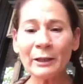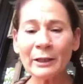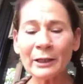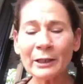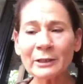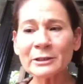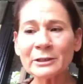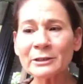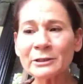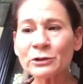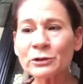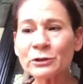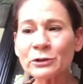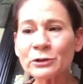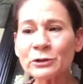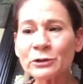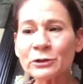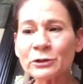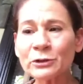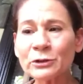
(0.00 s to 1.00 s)
well as
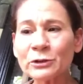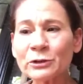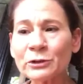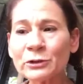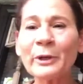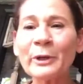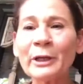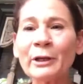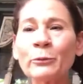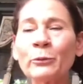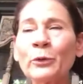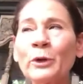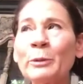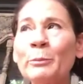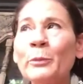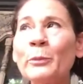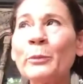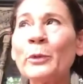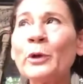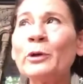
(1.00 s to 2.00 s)
transforming and
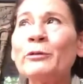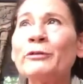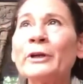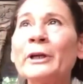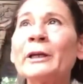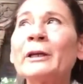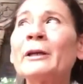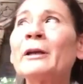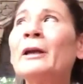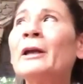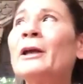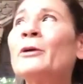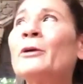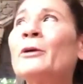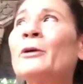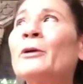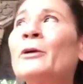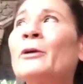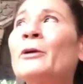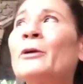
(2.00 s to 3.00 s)
removing,
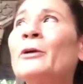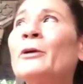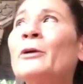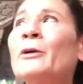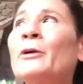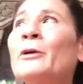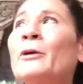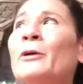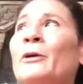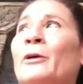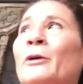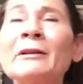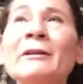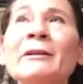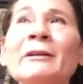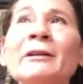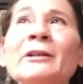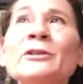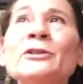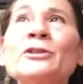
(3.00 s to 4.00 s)

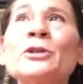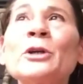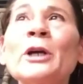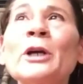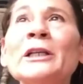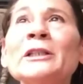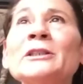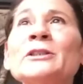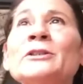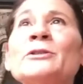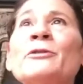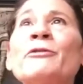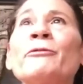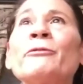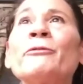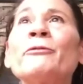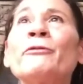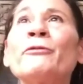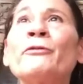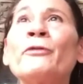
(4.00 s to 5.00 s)
releasing,
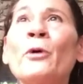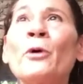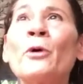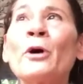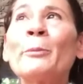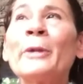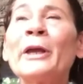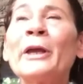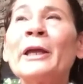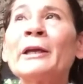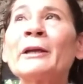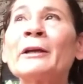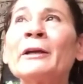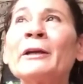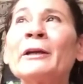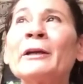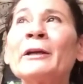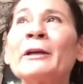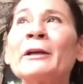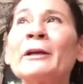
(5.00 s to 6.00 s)

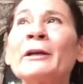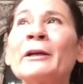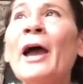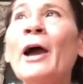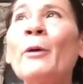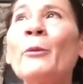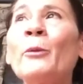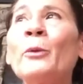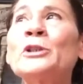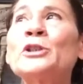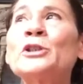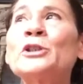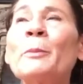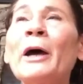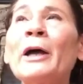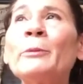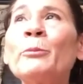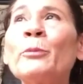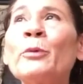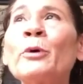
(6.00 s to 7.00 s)
transforming that
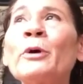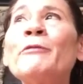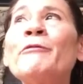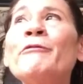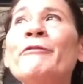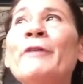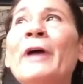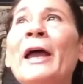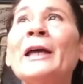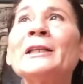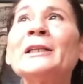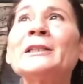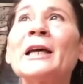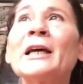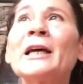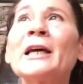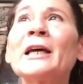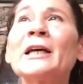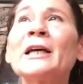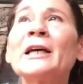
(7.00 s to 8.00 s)
which might
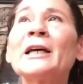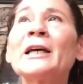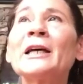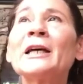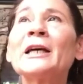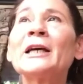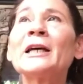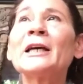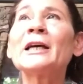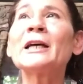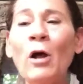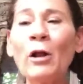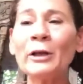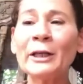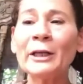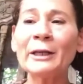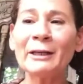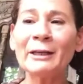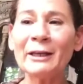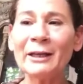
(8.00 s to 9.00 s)
prevent us from
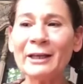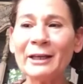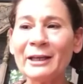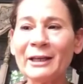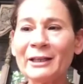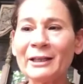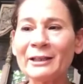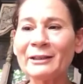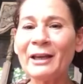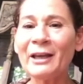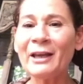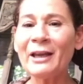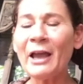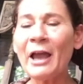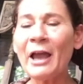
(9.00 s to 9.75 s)
calling in